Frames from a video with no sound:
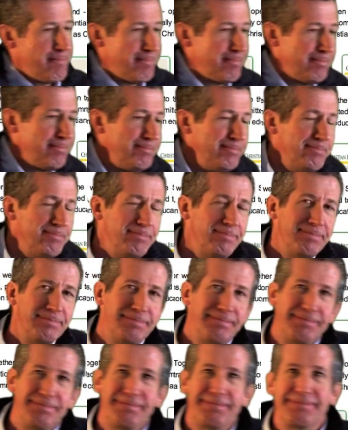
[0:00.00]

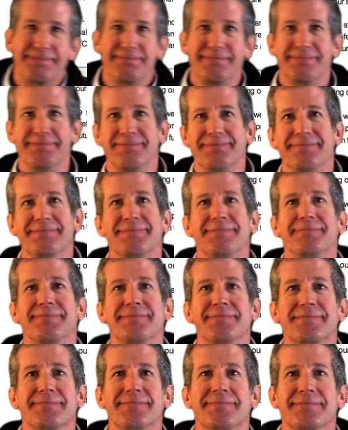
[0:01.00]

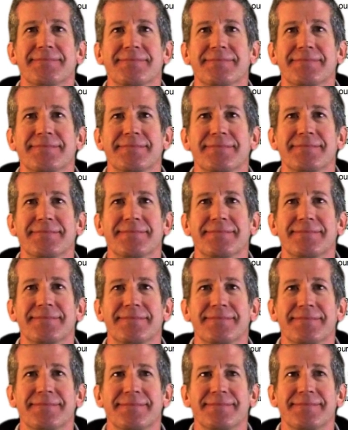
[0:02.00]

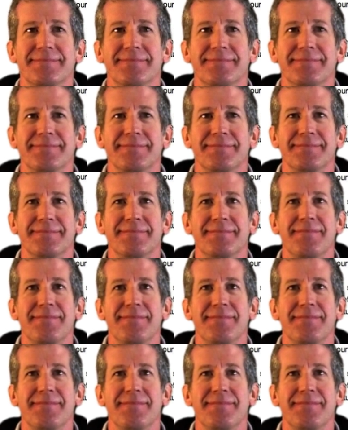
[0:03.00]
[no speech]